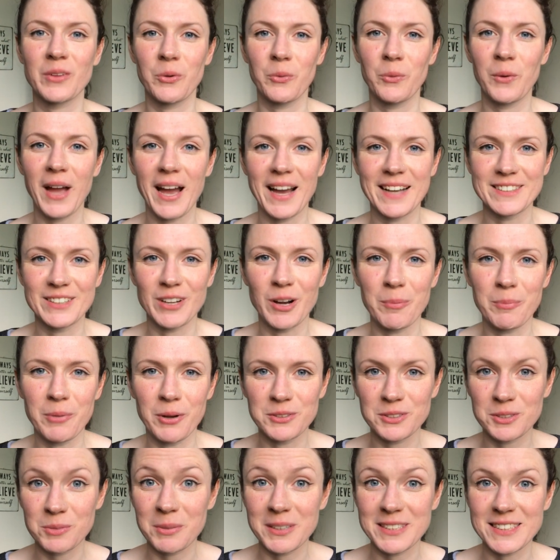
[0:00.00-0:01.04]
We had our
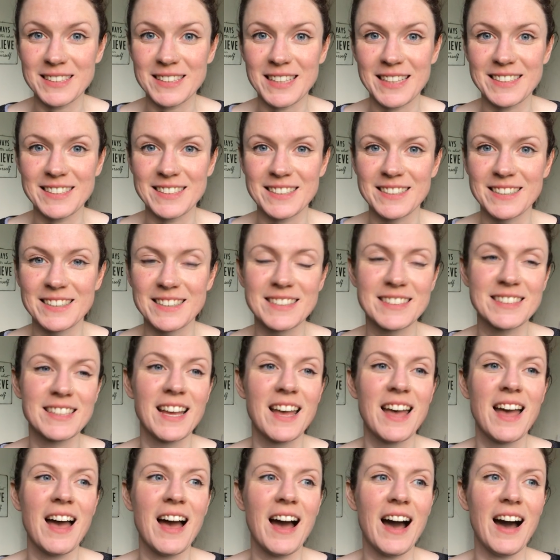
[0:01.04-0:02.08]
poster presentations,
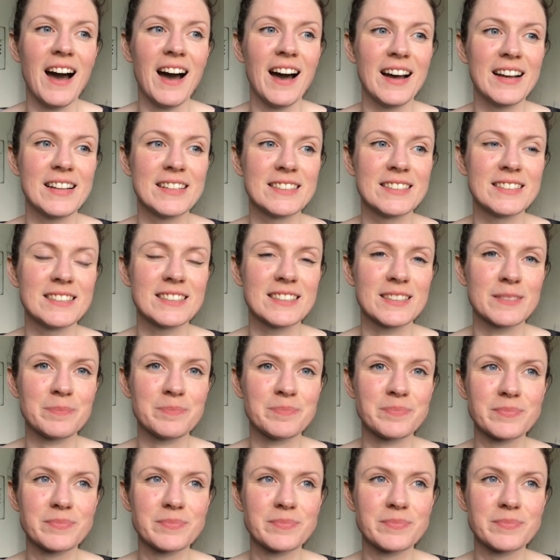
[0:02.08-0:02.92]
and